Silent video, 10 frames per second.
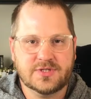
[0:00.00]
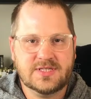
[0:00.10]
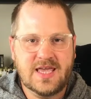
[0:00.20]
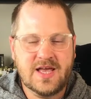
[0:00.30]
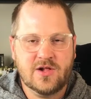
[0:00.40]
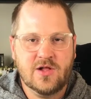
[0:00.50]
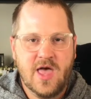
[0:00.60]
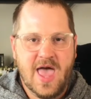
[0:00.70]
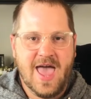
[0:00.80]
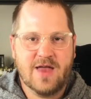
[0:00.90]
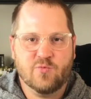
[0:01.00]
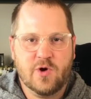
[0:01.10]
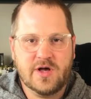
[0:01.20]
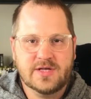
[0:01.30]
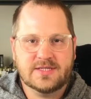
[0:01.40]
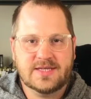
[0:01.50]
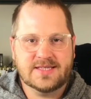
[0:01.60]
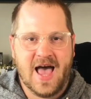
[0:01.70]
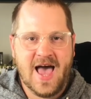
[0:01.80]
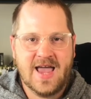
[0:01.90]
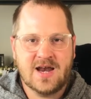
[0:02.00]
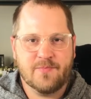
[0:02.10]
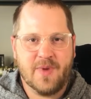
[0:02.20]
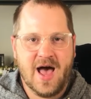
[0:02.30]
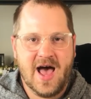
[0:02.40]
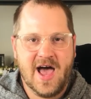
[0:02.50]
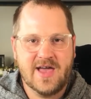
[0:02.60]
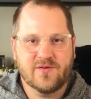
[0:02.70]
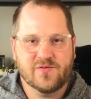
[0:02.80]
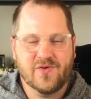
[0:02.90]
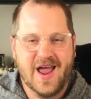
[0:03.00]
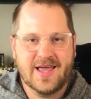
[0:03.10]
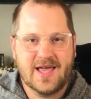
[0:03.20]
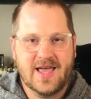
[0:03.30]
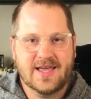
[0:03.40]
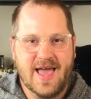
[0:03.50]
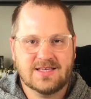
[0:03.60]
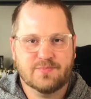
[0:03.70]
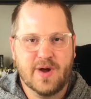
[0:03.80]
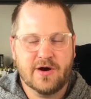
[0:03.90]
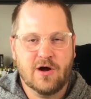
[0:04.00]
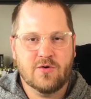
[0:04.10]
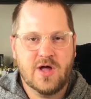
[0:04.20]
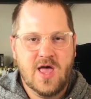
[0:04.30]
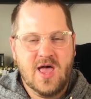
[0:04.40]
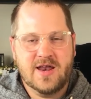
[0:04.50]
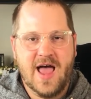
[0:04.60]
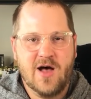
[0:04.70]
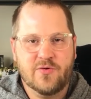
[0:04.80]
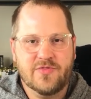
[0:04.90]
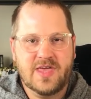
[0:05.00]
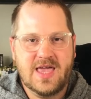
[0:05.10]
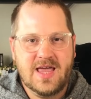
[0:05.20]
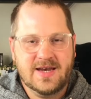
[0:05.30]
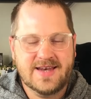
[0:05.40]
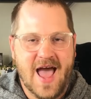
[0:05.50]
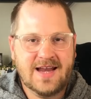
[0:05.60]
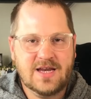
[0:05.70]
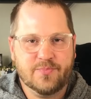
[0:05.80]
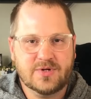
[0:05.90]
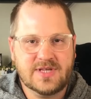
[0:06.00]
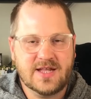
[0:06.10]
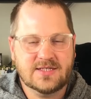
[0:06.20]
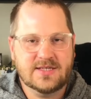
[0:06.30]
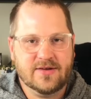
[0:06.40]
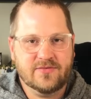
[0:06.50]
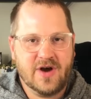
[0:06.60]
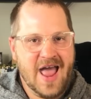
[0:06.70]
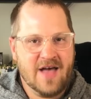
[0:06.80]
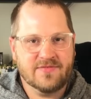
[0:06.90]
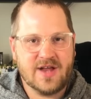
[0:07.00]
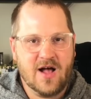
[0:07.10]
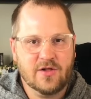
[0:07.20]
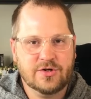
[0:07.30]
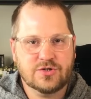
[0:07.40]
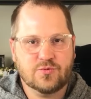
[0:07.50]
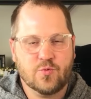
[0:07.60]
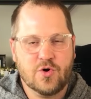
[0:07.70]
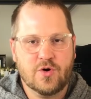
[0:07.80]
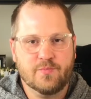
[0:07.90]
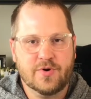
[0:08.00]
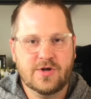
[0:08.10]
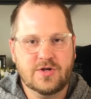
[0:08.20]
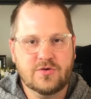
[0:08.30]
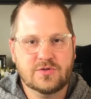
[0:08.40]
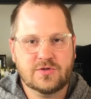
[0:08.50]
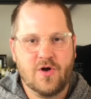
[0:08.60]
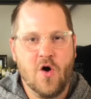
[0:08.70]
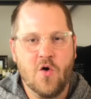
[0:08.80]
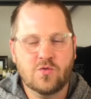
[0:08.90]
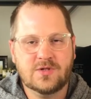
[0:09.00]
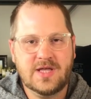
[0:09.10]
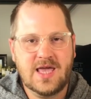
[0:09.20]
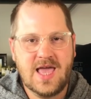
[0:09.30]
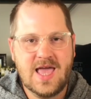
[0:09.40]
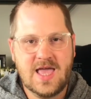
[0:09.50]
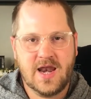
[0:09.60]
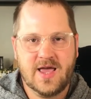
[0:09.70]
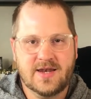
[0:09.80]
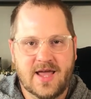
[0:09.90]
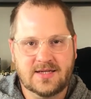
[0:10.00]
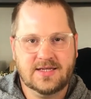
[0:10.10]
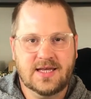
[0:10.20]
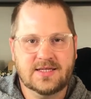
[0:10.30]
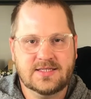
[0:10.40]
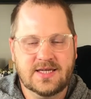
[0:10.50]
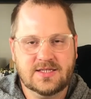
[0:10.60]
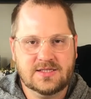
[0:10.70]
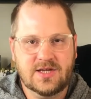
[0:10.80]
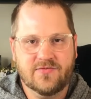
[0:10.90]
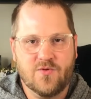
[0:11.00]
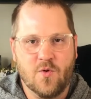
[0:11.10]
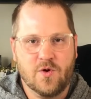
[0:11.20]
seal and was designed by Frank Gasparro. Now, the 90% silver half dollars were produced only in 1964.